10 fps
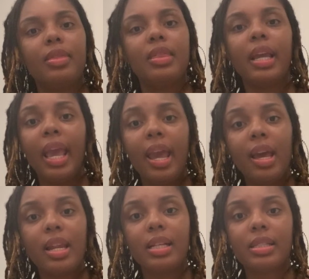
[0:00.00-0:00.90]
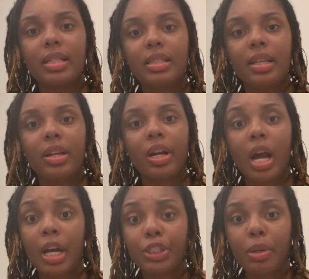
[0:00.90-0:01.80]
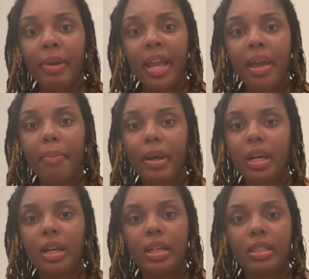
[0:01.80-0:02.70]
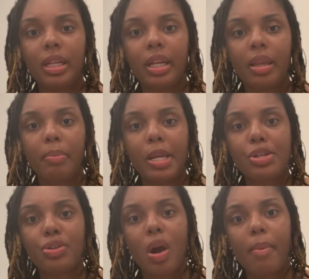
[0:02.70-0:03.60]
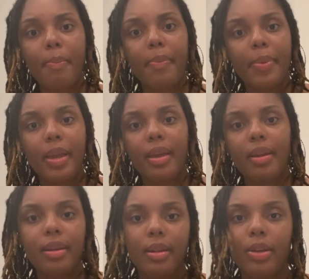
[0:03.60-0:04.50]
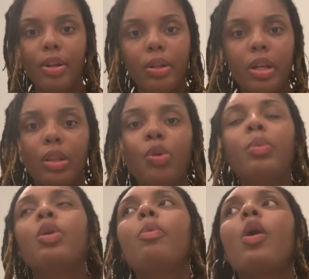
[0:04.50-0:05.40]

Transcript: the can is considered contraband because it can be sharpened, you know, the aluminum